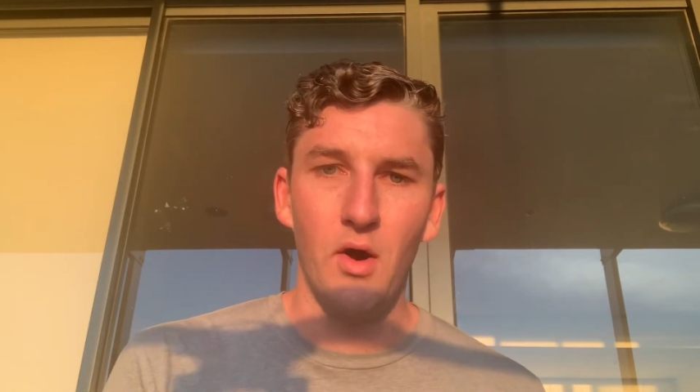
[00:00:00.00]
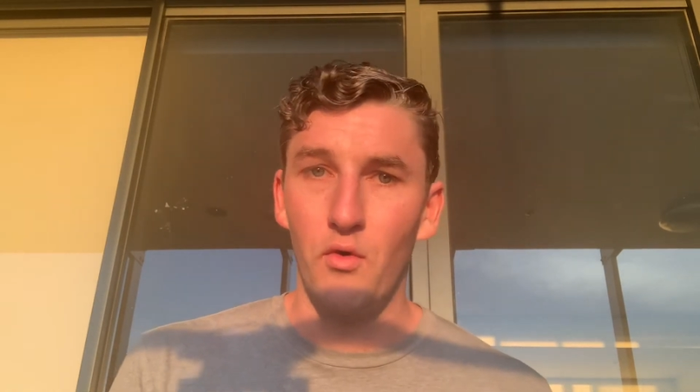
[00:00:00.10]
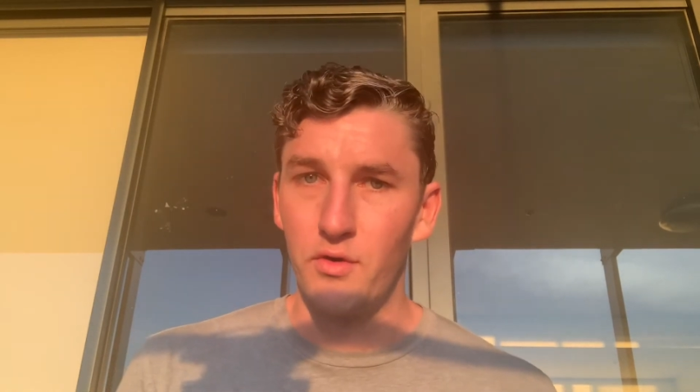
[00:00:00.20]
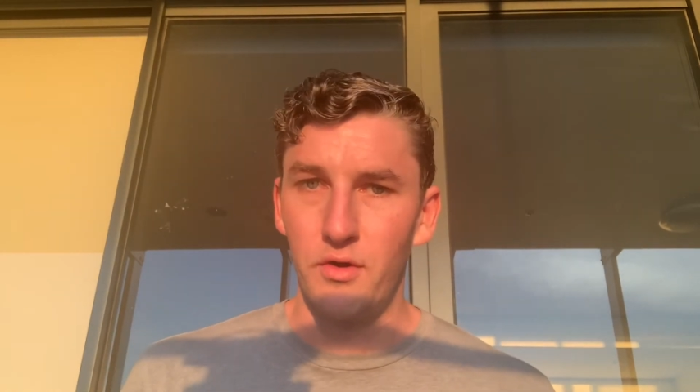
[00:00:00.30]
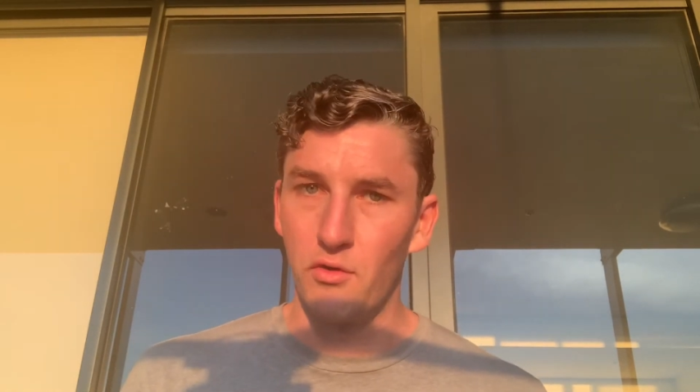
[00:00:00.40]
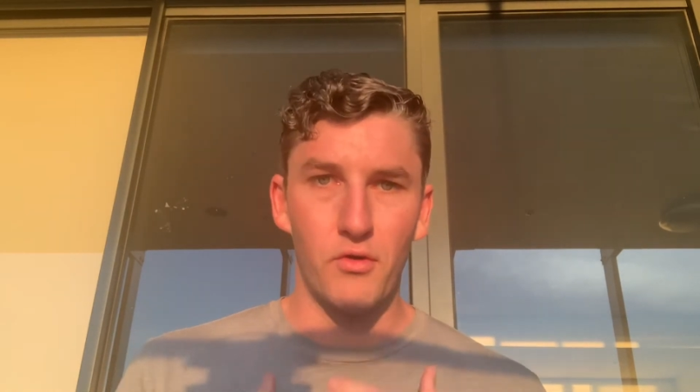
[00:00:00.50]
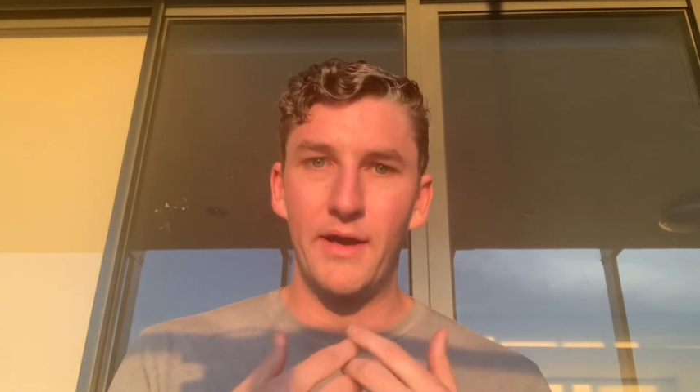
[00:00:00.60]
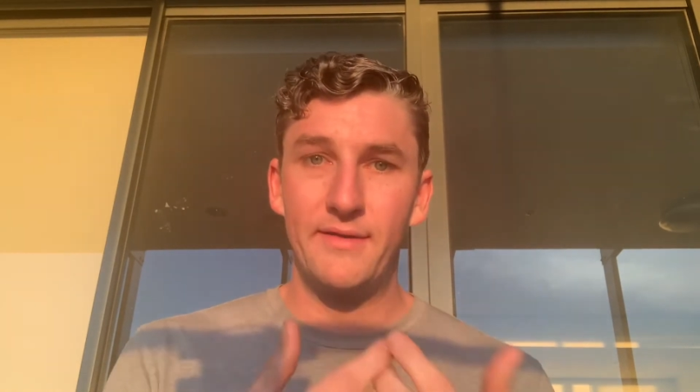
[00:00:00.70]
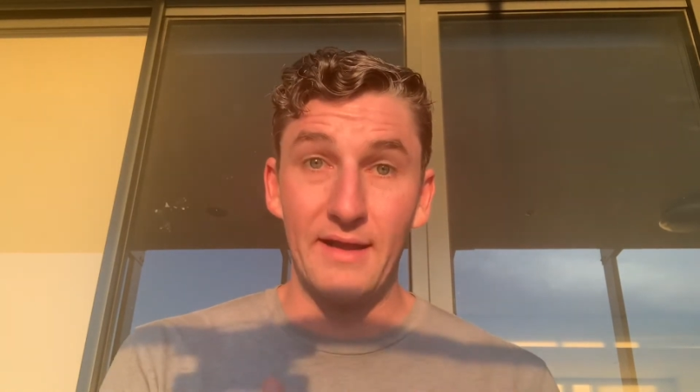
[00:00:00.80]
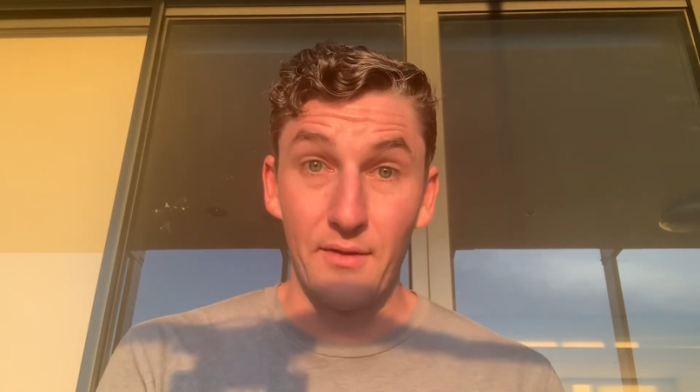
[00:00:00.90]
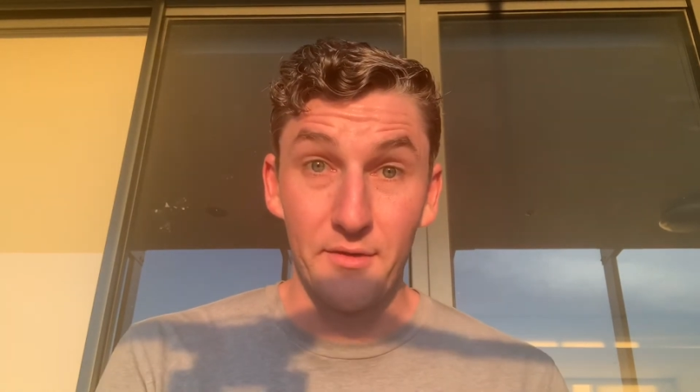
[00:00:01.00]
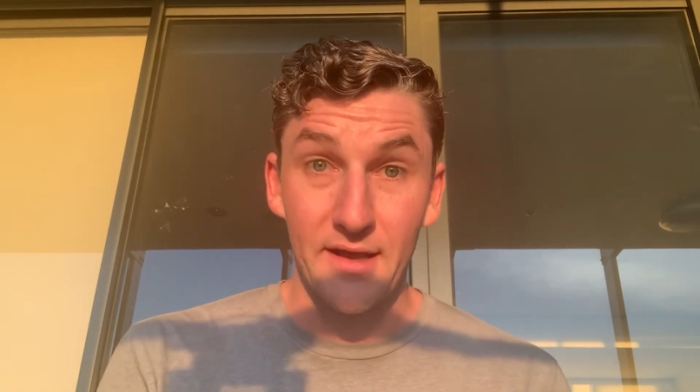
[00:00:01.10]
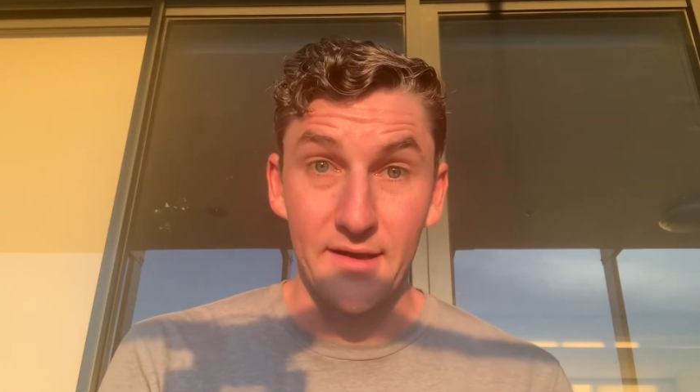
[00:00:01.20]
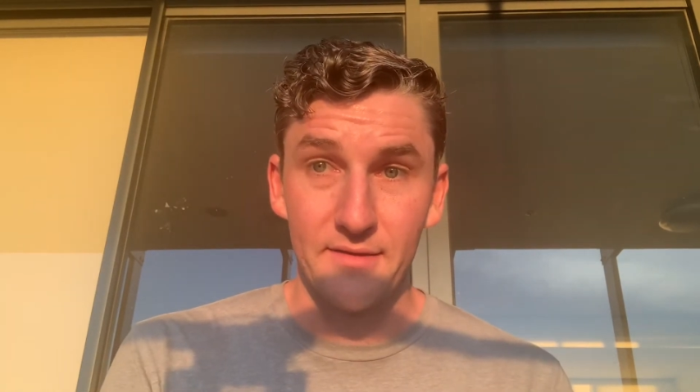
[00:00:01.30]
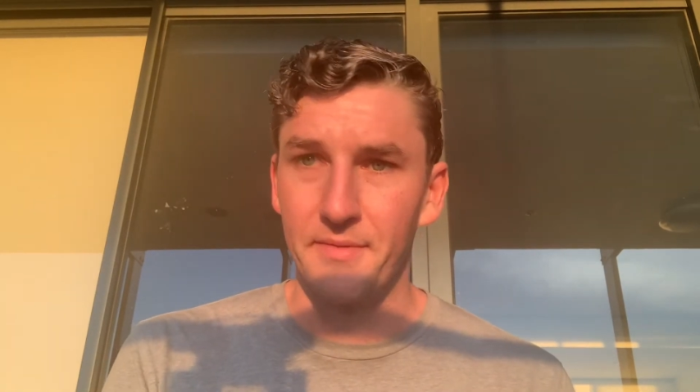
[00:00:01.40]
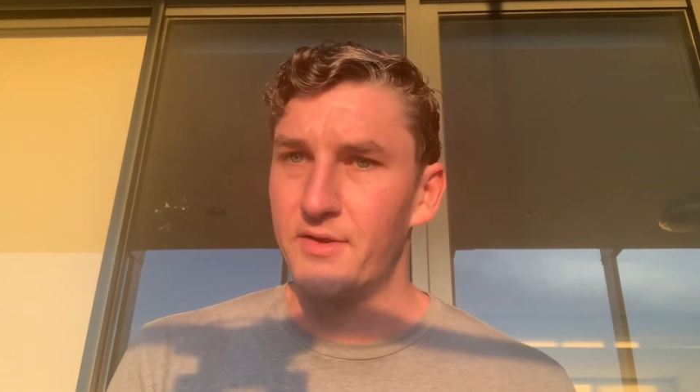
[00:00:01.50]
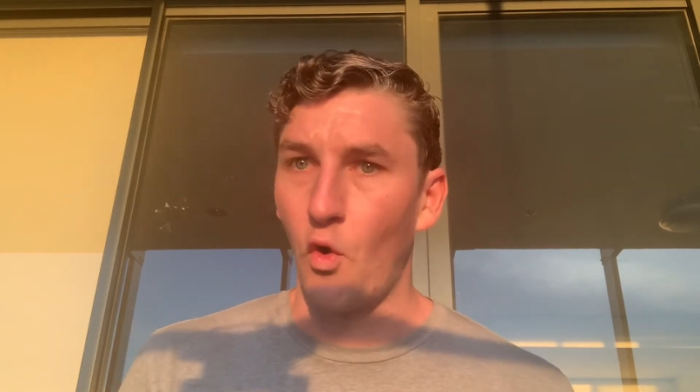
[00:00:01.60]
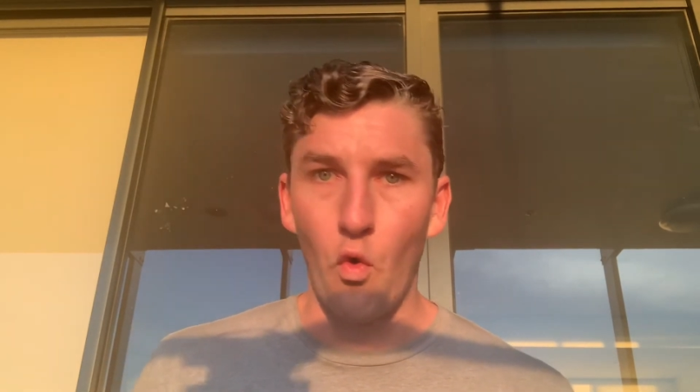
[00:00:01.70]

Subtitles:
or you're always dealing with customers,